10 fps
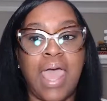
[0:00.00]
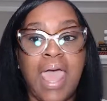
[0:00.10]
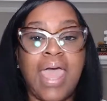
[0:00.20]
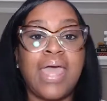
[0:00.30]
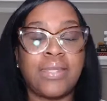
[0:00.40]

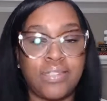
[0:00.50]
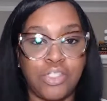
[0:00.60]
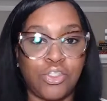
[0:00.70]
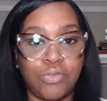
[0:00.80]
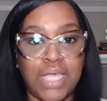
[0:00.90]
add
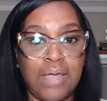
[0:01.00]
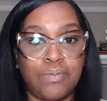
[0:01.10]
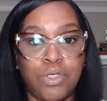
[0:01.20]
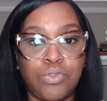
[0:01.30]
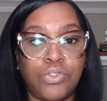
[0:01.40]
digital
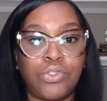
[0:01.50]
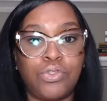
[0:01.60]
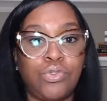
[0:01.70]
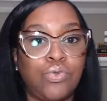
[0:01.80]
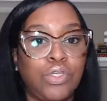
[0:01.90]
downloads
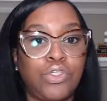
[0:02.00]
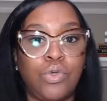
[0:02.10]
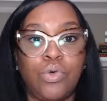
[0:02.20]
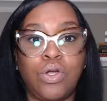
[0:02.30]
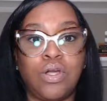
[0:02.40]
to
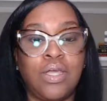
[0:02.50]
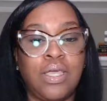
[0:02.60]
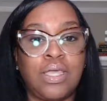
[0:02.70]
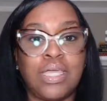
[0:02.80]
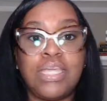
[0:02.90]
your
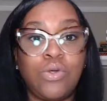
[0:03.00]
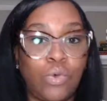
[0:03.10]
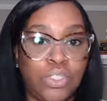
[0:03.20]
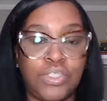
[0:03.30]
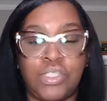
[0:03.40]

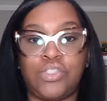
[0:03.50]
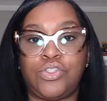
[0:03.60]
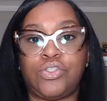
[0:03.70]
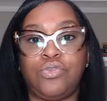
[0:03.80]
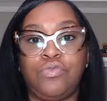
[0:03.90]

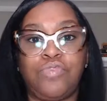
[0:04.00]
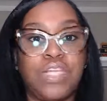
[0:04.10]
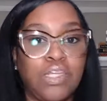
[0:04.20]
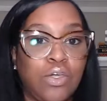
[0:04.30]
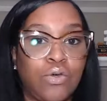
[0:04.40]
e-courses, to
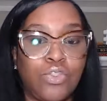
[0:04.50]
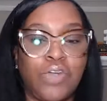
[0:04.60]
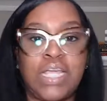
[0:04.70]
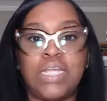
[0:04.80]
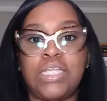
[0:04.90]
video
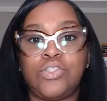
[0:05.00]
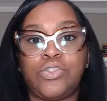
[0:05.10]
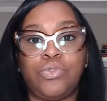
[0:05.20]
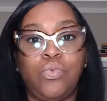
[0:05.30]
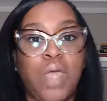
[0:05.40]

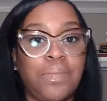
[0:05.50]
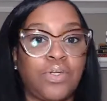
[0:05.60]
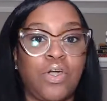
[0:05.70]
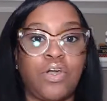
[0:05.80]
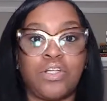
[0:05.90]
trainings, to
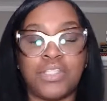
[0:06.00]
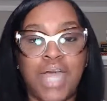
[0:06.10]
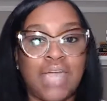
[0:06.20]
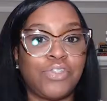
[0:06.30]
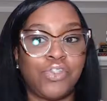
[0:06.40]
webinars,
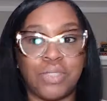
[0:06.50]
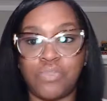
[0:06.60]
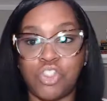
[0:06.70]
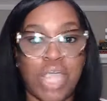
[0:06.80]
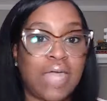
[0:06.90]
live
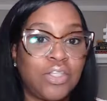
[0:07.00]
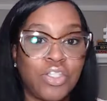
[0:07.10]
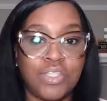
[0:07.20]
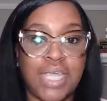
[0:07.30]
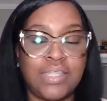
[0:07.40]
streams,
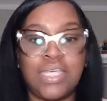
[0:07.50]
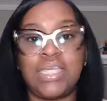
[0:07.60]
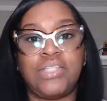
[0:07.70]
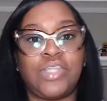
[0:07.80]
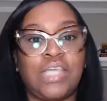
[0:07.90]
challenges like these.